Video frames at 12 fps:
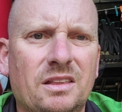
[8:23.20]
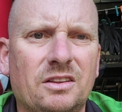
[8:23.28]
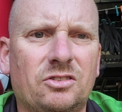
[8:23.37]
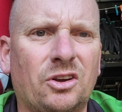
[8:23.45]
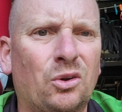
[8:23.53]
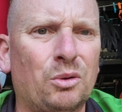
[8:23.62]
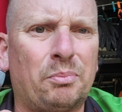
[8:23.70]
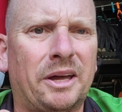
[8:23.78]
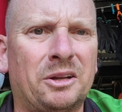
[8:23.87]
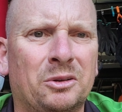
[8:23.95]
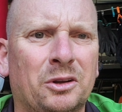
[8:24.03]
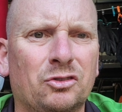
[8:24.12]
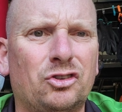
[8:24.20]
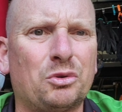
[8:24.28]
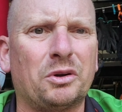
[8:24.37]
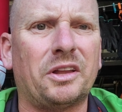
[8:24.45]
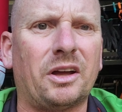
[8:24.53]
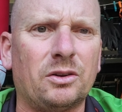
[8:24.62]
the solar panel, and
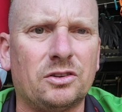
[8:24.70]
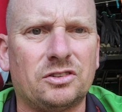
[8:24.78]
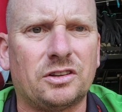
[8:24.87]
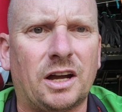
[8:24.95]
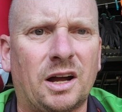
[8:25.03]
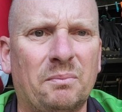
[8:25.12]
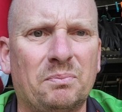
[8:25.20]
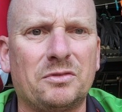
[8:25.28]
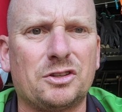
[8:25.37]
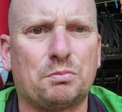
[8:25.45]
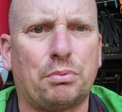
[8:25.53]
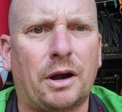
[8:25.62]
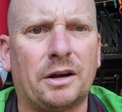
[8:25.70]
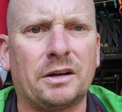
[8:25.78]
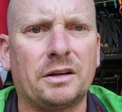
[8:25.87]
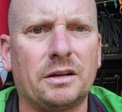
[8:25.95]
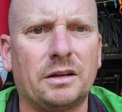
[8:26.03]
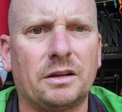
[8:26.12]
2 of those
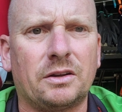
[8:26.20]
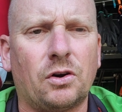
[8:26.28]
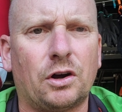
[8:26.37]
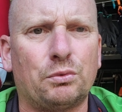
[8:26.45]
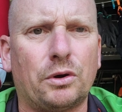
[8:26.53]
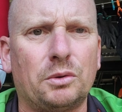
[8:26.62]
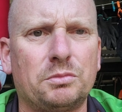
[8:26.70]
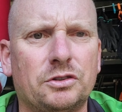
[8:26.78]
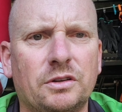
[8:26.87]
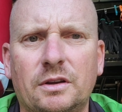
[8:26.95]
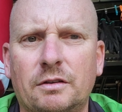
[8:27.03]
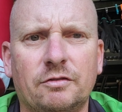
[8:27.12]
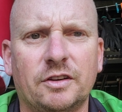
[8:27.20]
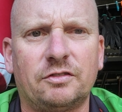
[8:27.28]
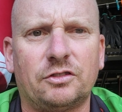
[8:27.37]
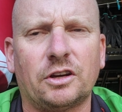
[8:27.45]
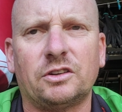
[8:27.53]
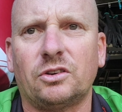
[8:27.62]
sprung guide ropes,
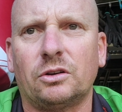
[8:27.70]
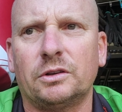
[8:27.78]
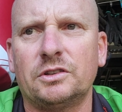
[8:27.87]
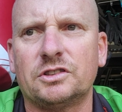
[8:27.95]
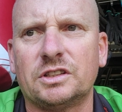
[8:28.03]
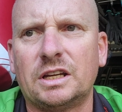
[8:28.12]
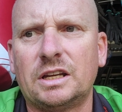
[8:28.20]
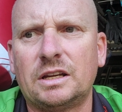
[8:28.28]
$15.